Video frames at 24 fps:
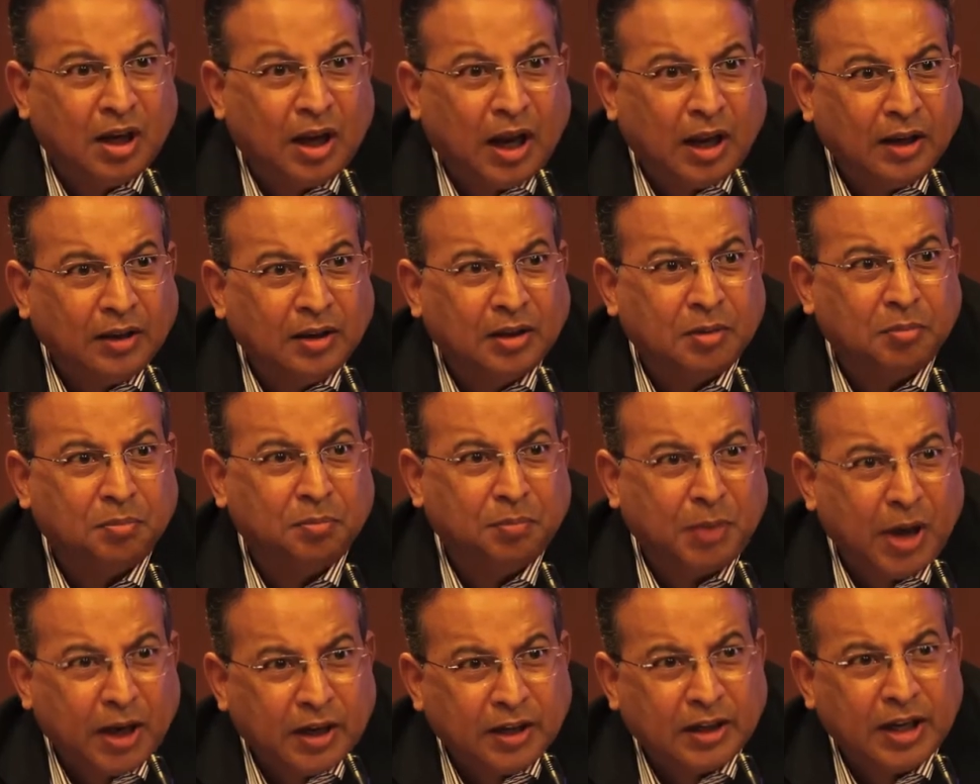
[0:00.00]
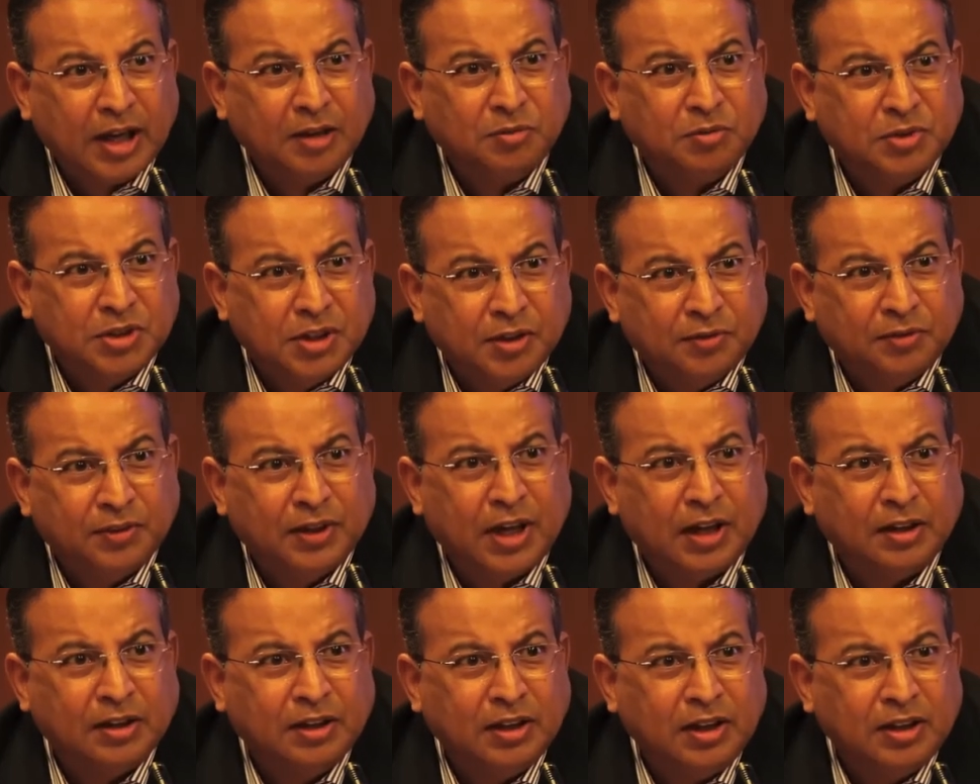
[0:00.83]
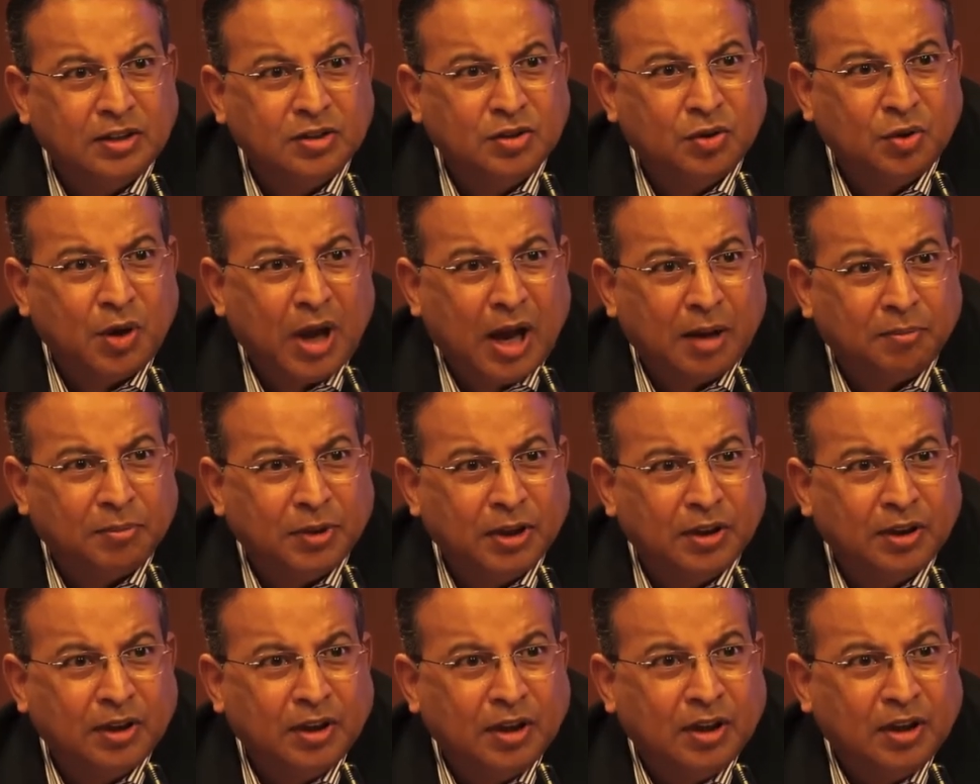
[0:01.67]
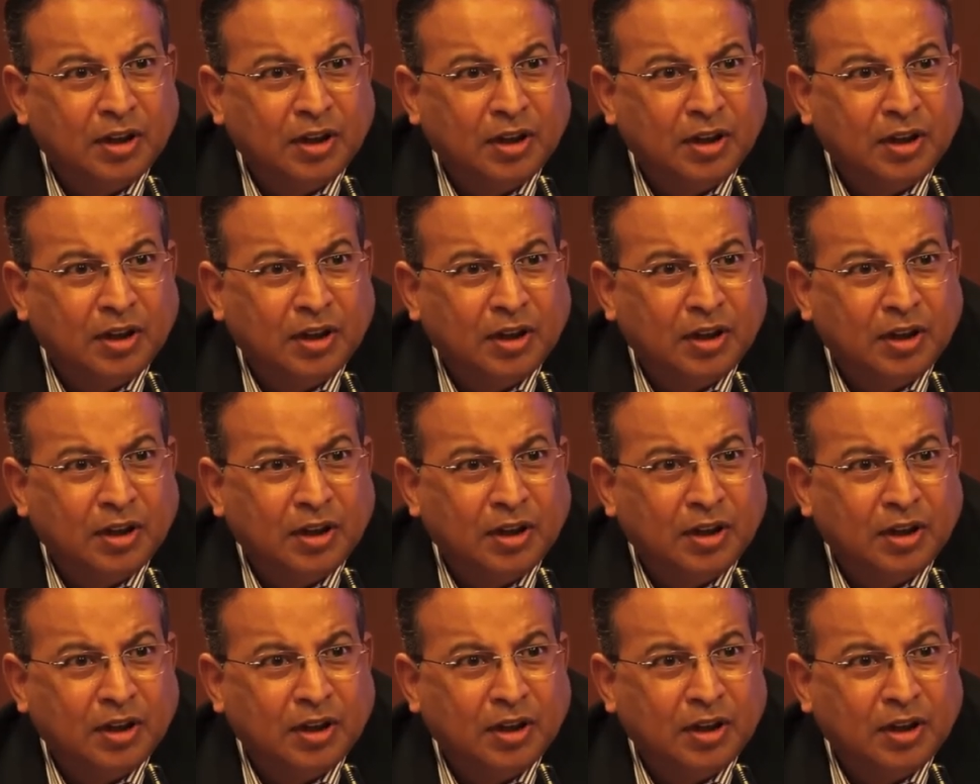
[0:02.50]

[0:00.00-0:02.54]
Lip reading: and the paradigm shift that needs to happen